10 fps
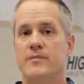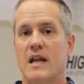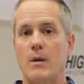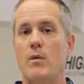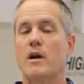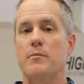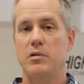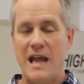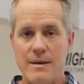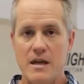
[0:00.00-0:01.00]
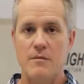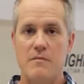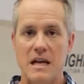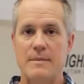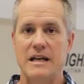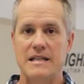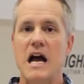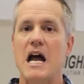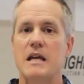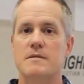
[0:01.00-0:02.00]
And we want to blame Him many, many
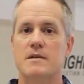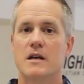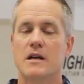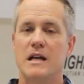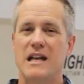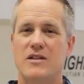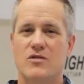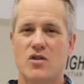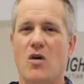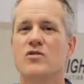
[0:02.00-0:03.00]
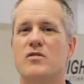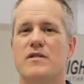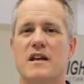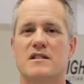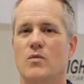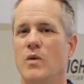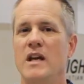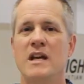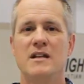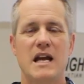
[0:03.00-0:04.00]
times, and yet there's also things that
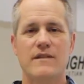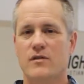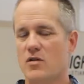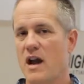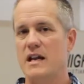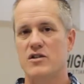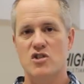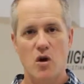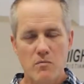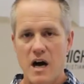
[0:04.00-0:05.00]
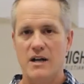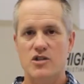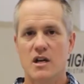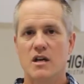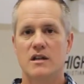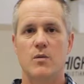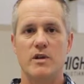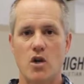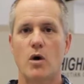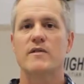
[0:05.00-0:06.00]
we take for granted so much that
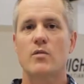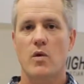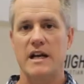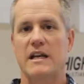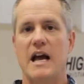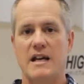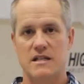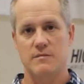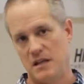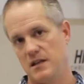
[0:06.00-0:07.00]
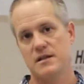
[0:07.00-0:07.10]
we don't even recognize Him in